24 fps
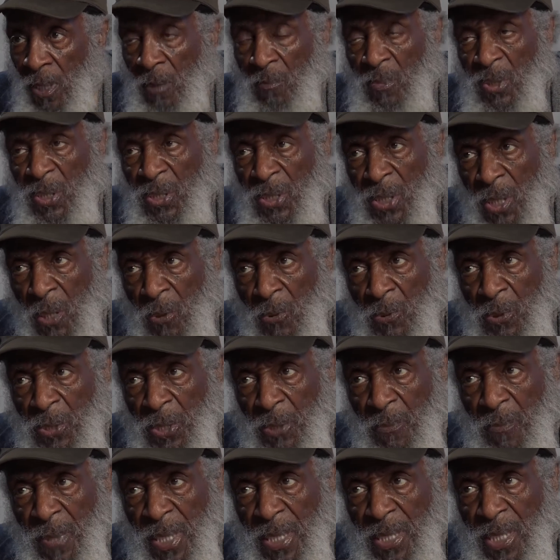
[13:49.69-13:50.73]
I'm a
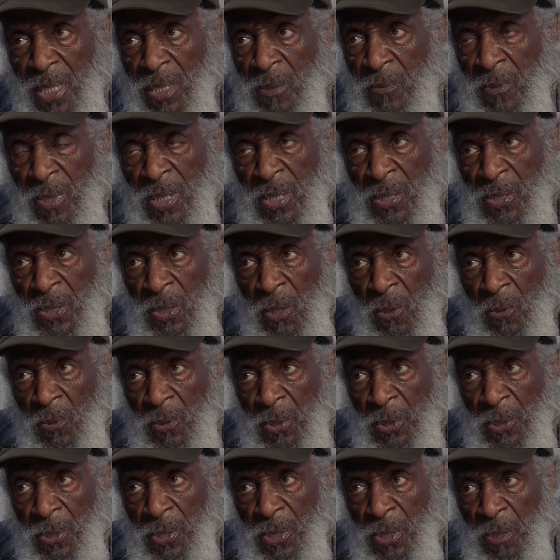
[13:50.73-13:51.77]
soldier, man. That's what a
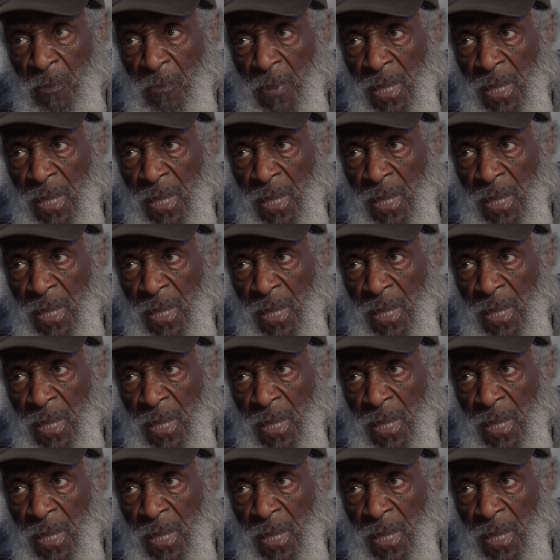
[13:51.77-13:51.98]
soldier is